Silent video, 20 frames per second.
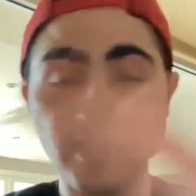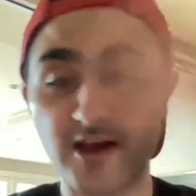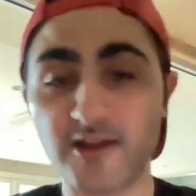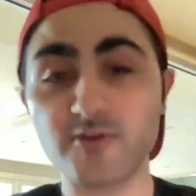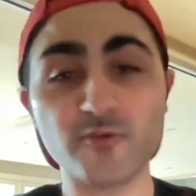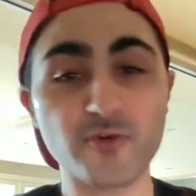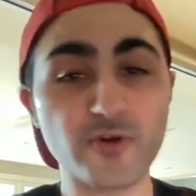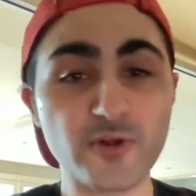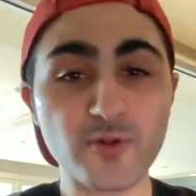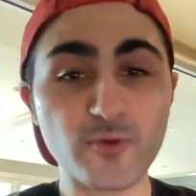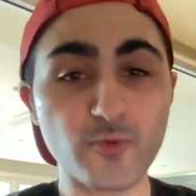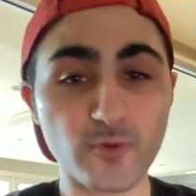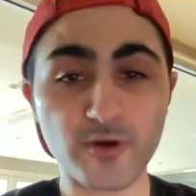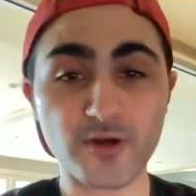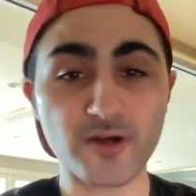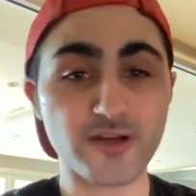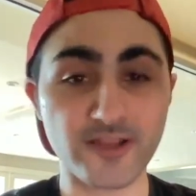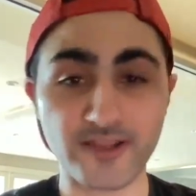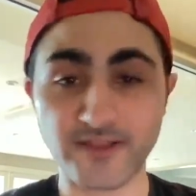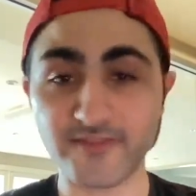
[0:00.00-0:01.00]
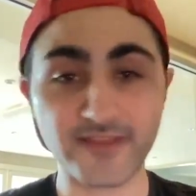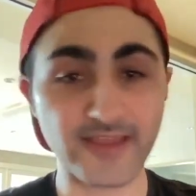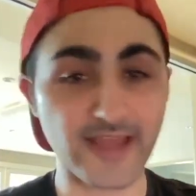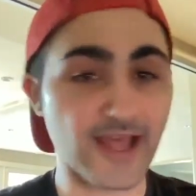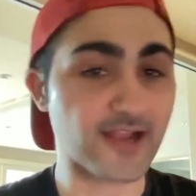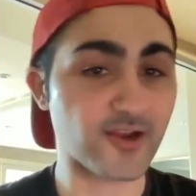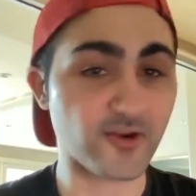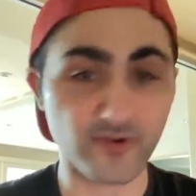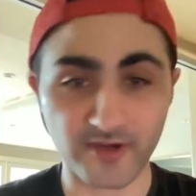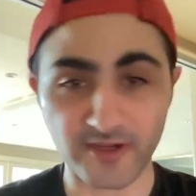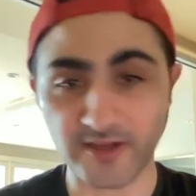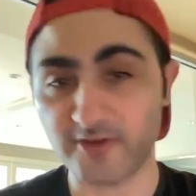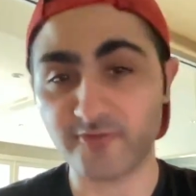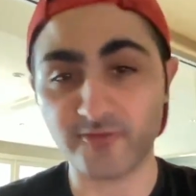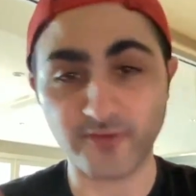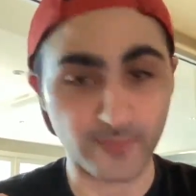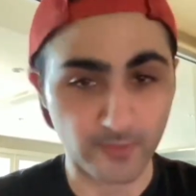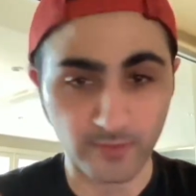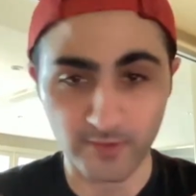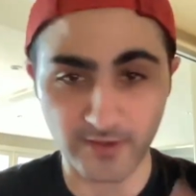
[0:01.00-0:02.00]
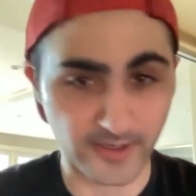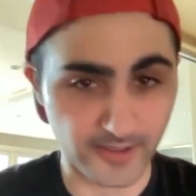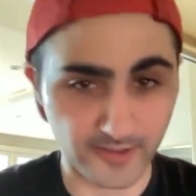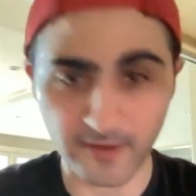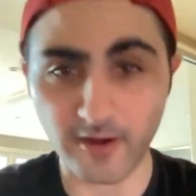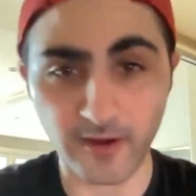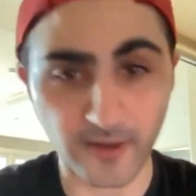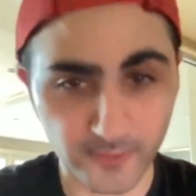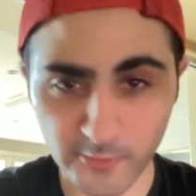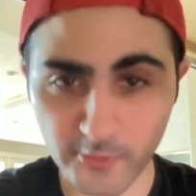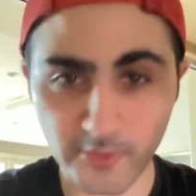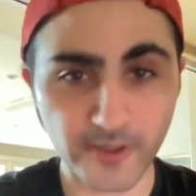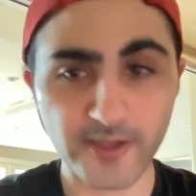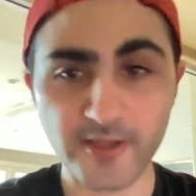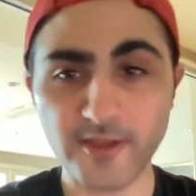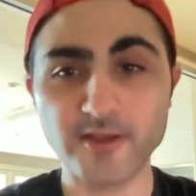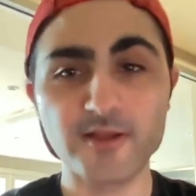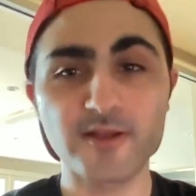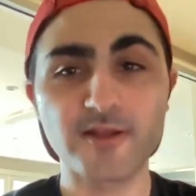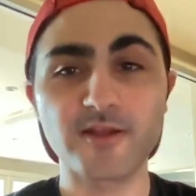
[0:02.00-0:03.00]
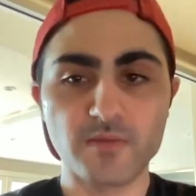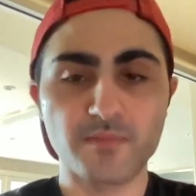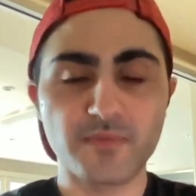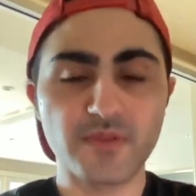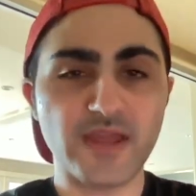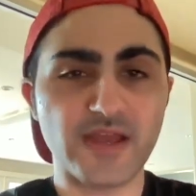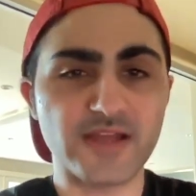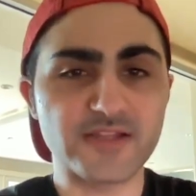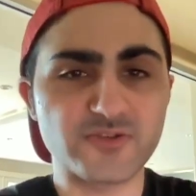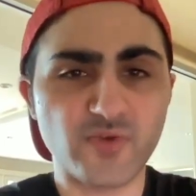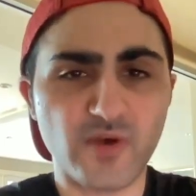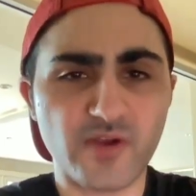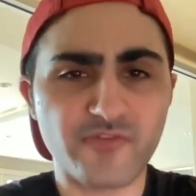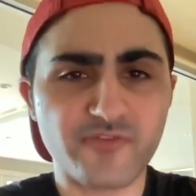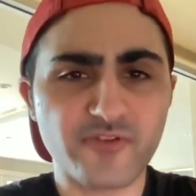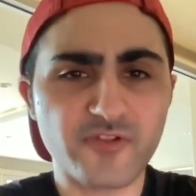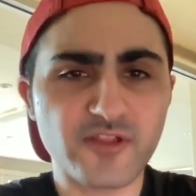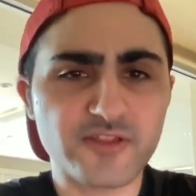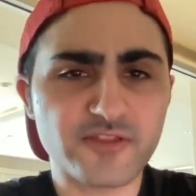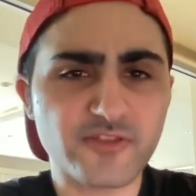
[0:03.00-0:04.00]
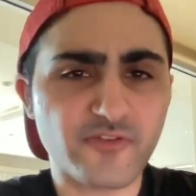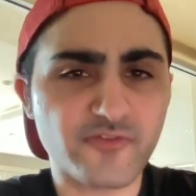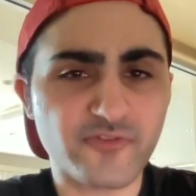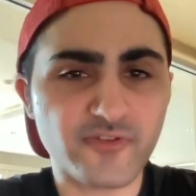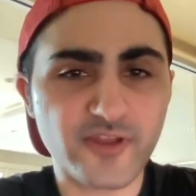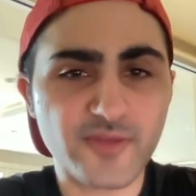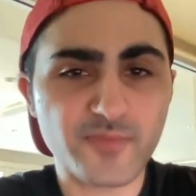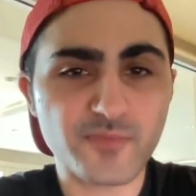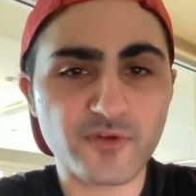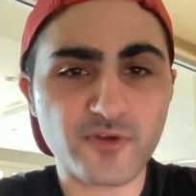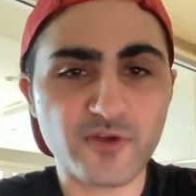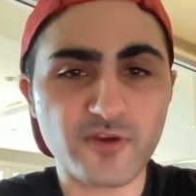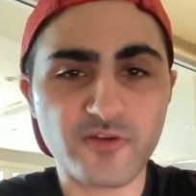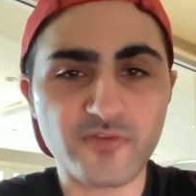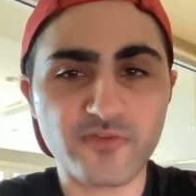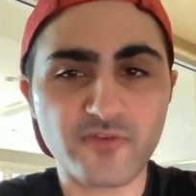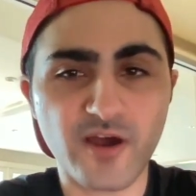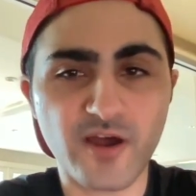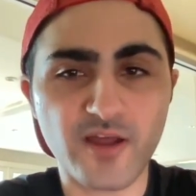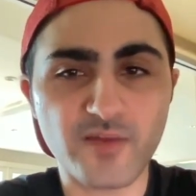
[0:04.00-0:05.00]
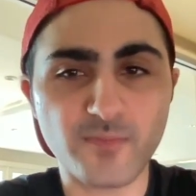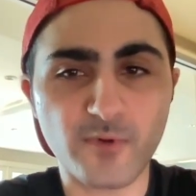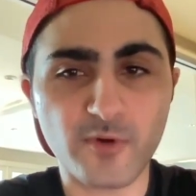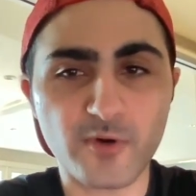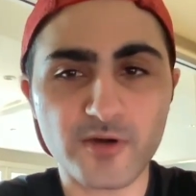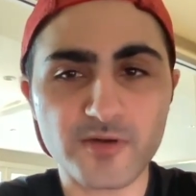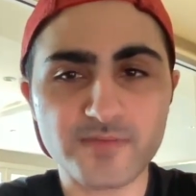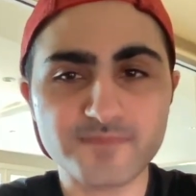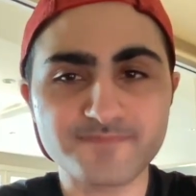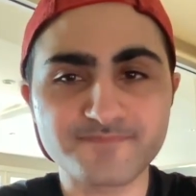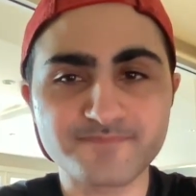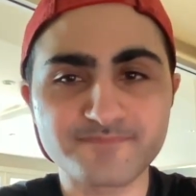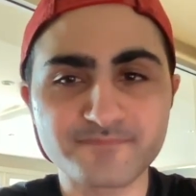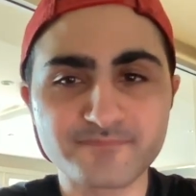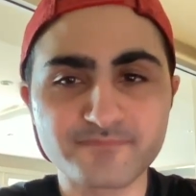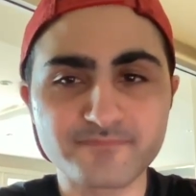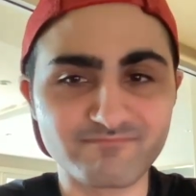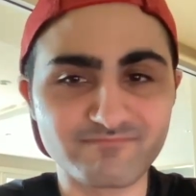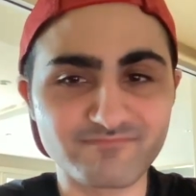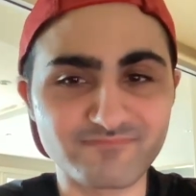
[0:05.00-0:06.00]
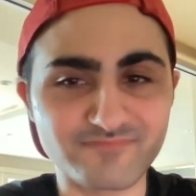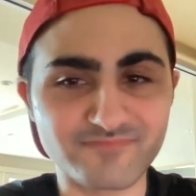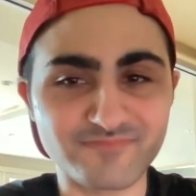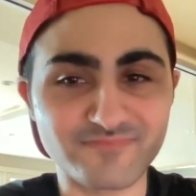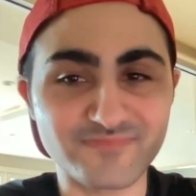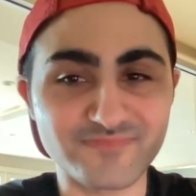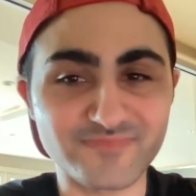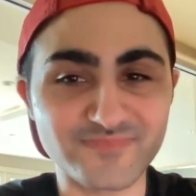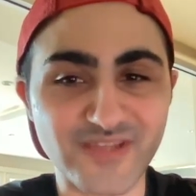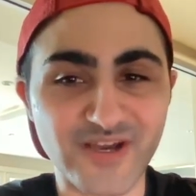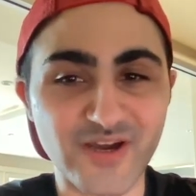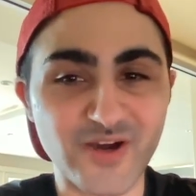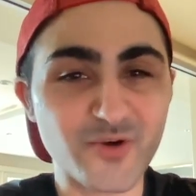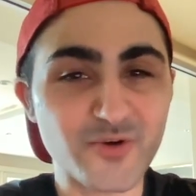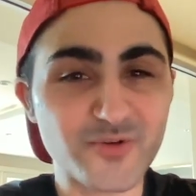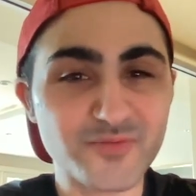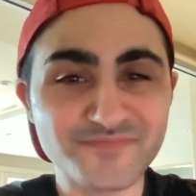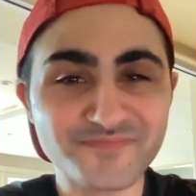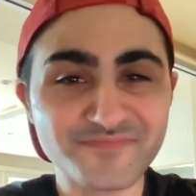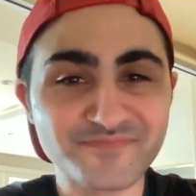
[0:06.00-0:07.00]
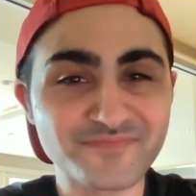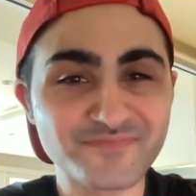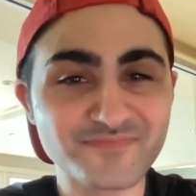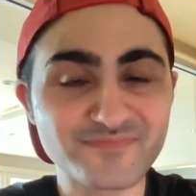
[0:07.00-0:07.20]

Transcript: Unreal work in the aggregate from Craig Conroy. But yeah, do I feel like the Flames could have gotten more? No.